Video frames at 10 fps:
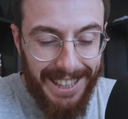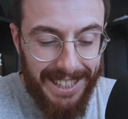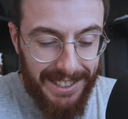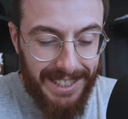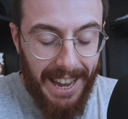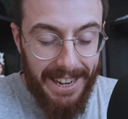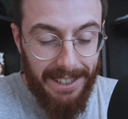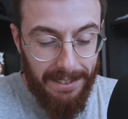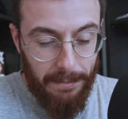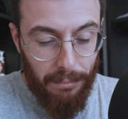let's
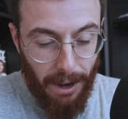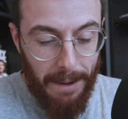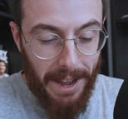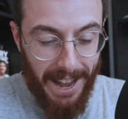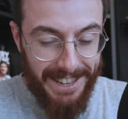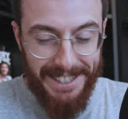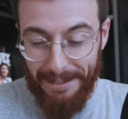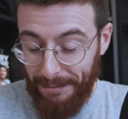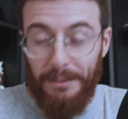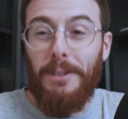say
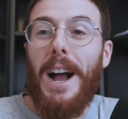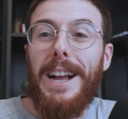Pramac, for